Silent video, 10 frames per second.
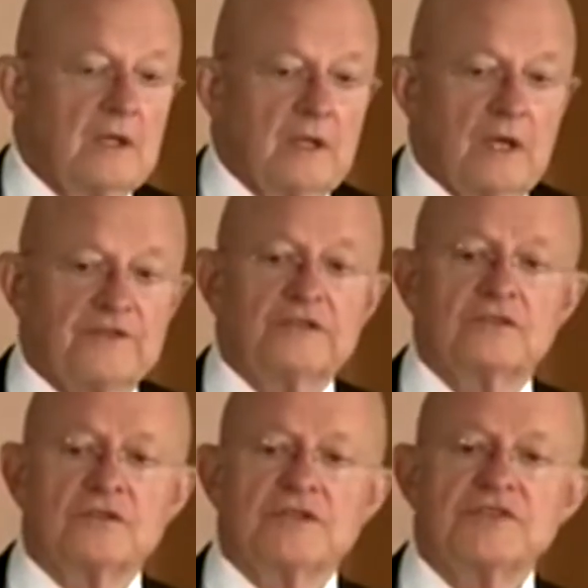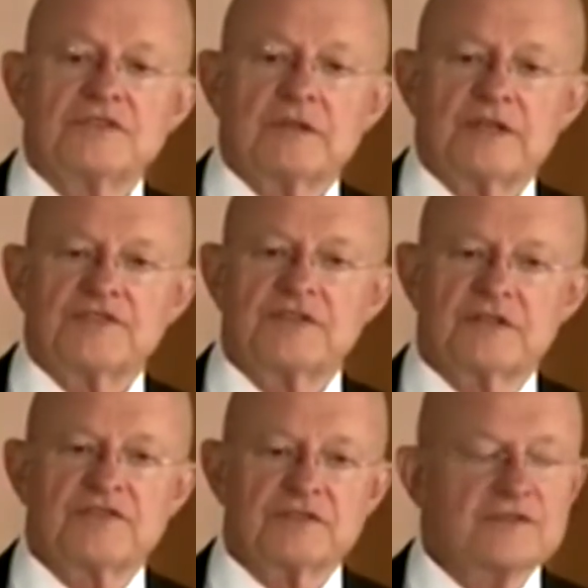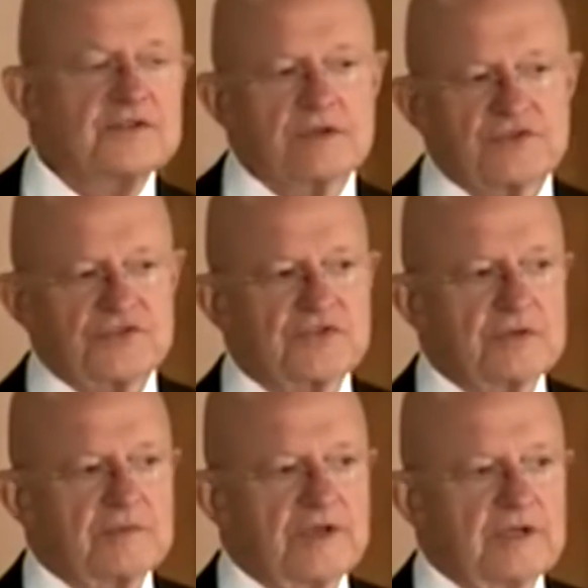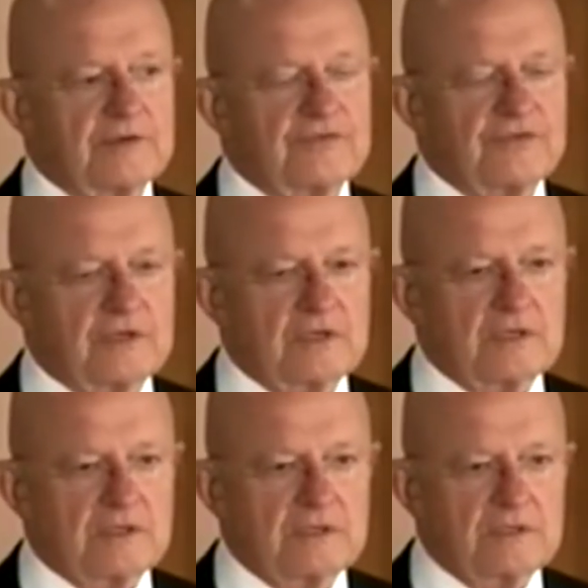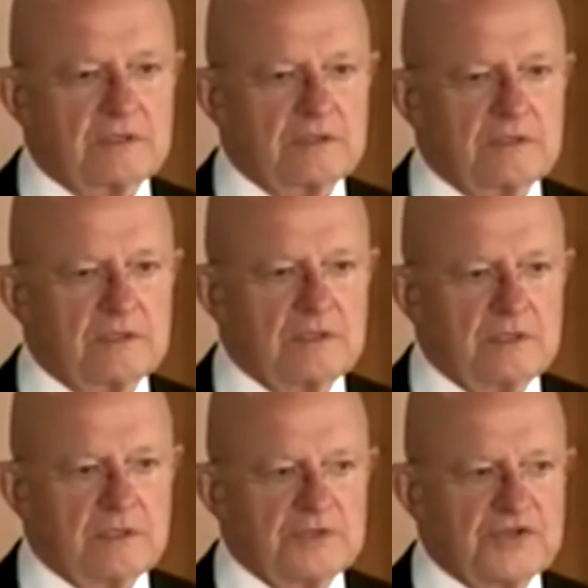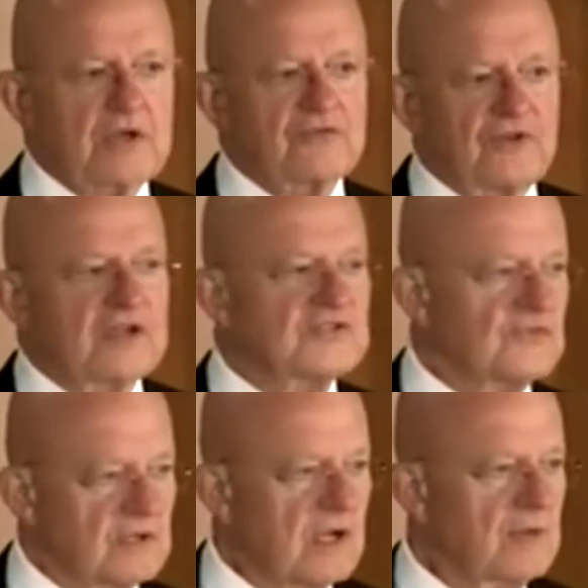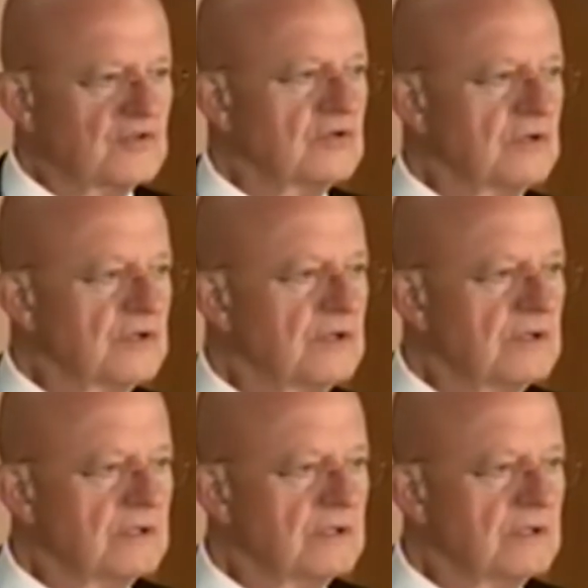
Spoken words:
I think there is, as citizens, there is a certain amount of sacrifice for the common good.